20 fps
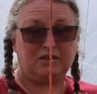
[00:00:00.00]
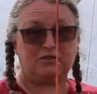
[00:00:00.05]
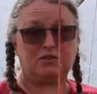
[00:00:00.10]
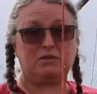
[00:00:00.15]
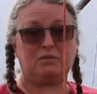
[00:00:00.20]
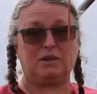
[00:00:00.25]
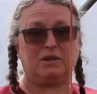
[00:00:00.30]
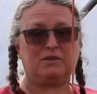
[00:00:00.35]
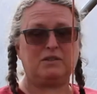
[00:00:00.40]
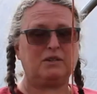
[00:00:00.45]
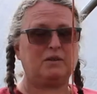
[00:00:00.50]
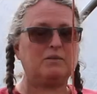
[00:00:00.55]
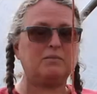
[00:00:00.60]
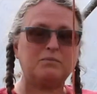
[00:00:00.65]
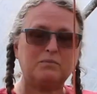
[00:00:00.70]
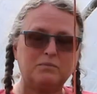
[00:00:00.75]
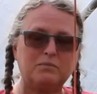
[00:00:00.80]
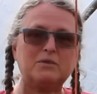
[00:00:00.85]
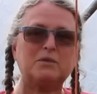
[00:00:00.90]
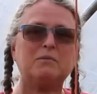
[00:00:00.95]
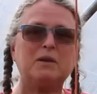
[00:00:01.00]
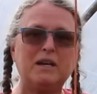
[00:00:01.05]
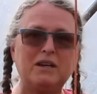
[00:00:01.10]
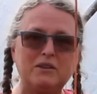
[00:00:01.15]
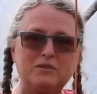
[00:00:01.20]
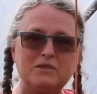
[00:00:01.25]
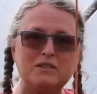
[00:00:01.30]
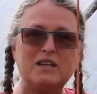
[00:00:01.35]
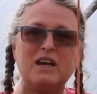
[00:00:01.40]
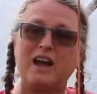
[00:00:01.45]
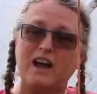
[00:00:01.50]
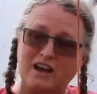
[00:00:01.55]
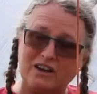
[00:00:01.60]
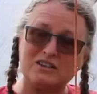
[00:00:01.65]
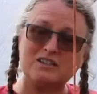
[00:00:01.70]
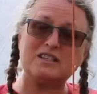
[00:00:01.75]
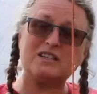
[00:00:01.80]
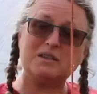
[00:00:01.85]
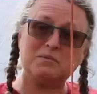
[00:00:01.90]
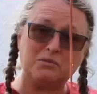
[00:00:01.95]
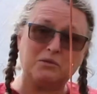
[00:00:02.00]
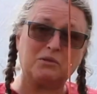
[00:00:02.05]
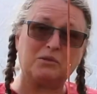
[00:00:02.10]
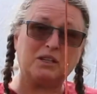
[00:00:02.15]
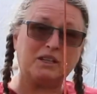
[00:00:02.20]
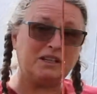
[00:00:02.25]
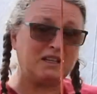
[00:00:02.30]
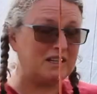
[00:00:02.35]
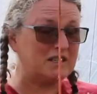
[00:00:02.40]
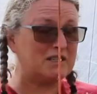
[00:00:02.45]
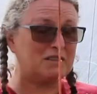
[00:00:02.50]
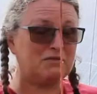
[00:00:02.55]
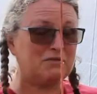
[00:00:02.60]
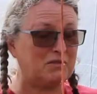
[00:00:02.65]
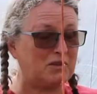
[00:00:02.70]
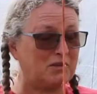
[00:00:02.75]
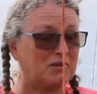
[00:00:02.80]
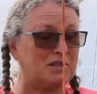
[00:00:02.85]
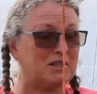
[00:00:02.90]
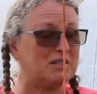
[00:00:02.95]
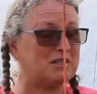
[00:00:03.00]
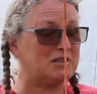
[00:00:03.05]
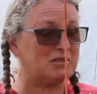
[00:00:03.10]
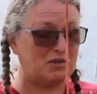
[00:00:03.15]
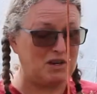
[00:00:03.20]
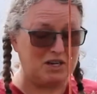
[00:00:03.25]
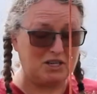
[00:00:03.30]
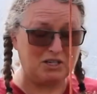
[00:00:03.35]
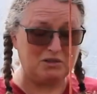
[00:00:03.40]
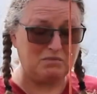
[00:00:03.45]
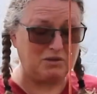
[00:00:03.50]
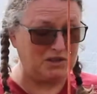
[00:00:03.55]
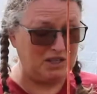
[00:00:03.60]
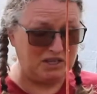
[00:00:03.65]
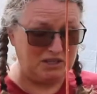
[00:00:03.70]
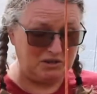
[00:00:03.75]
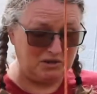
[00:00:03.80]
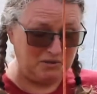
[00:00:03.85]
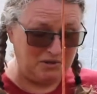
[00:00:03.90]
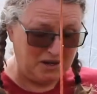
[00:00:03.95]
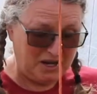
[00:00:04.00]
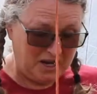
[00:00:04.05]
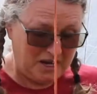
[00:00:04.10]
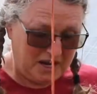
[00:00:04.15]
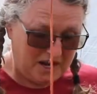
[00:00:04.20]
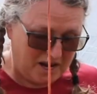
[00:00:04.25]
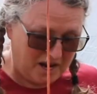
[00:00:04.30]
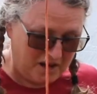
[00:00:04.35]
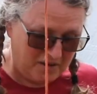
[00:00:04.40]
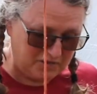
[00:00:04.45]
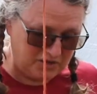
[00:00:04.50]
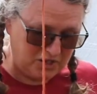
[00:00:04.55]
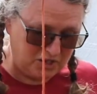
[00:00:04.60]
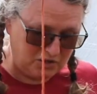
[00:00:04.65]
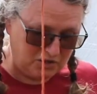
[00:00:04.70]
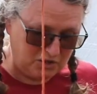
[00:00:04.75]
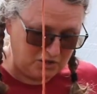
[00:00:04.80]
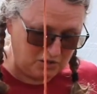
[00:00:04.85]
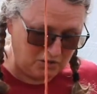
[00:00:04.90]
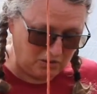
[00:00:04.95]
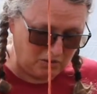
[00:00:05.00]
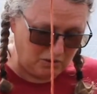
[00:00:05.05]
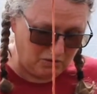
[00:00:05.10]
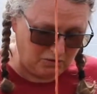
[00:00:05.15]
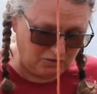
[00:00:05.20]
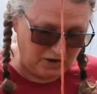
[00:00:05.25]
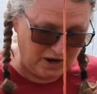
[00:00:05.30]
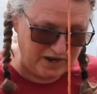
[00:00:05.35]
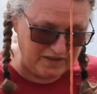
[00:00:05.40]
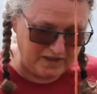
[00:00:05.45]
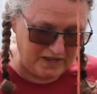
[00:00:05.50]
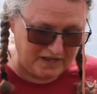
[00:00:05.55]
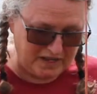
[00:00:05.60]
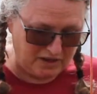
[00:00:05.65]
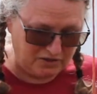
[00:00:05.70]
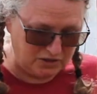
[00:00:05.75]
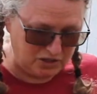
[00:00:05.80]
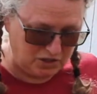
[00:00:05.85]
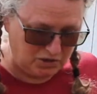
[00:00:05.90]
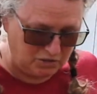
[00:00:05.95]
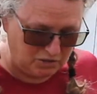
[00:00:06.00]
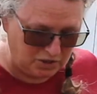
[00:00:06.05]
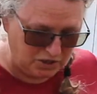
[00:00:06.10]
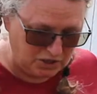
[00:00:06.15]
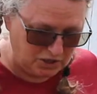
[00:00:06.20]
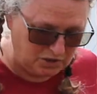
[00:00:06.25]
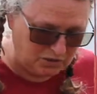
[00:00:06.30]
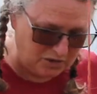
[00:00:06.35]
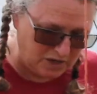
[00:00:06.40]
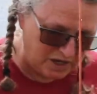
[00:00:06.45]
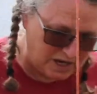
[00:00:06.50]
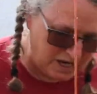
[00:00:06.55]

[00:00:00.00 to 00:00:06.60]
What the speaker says: their tomatoes. Tomatoes actually need pruning. It's very strange, but they do. So you'll find that out too. So